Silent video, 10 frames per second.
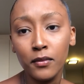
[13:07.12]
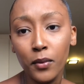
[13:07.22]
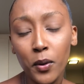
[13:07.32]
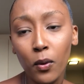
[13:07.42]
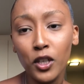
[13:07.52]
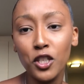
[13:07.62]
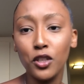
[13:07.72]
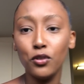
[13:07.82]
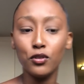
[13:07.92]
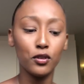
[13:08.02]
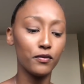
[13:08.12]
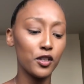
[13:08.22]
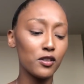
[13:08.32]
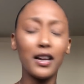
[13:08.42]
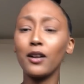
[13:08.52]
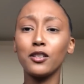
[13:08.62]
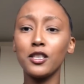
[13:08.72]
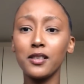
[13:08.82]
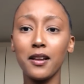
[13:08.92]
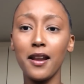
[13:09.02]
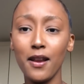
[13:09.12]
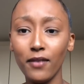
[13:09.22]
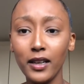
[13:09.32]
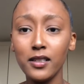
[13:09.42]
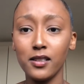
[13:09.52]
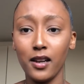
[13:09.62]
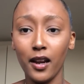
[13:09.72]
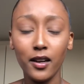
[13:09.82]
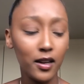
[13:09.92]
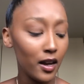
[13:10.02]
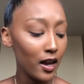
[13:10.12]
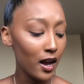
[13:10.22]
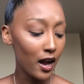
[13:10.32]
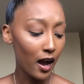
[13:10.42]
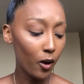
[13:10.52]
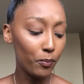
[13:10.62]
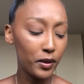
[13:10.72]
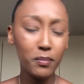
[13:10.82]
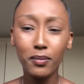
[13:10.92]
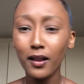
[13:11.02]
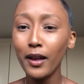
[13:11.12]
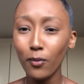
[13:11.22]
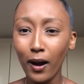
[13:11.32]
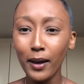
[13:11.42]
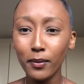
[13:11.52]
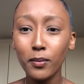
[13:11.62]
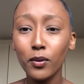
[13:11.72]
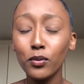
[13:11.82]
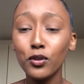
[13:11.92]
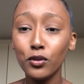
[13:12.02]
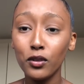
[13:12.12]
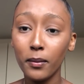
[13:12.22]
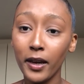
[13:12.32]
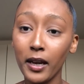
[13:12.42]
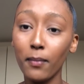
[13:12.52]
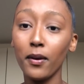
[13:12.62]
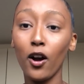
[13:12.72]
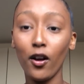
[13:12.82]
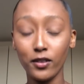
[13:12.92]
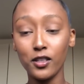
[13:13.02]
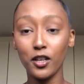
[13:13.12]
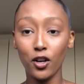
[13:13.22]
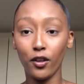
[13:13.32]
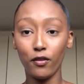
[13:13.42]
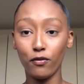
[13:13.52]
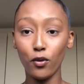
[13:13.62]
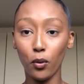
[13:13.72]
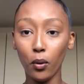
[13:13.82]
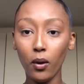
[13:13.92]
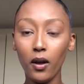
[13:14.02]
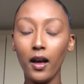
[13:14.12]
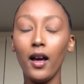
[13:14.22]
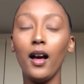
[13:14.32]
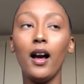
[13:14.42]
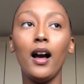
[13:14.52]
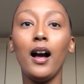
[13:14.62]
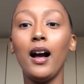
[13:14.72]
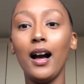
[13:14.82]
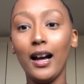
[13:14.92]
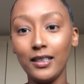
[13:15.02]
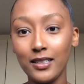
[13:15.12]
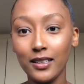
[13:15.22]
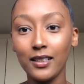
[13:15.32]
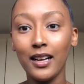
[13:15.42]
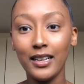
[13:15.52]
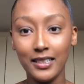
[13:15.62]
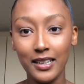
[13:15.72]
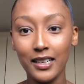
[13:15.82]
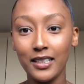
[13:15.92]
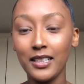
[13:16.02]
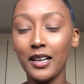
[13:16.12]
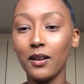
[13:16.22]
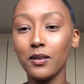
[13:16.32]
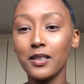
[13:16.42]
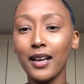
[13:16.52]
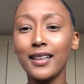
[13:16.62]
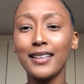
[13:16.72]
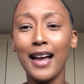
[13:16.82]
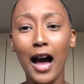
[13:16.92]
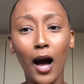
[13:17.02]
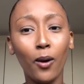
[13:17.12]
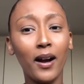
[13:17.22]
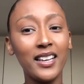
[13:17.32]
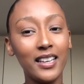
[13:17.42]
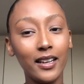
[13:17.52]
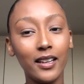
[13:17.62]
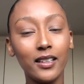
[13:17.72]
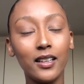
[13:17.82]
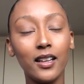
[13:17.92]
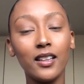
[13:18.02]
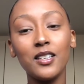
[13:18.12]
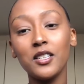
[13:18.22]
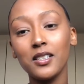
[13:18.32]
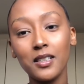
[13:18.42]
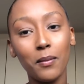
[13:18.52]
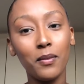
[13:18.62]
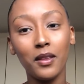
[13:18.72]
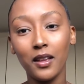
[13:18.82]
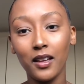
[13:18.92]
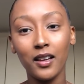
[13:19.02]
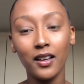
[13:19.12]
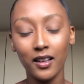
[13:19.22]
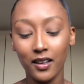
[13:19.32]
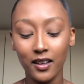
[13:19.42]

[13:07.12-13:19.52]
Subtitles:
when watching YouTube videos, I could just never understand how people and why people would do their makeup on sitting on the floor until I did it, and I was like, now I get it. There's just something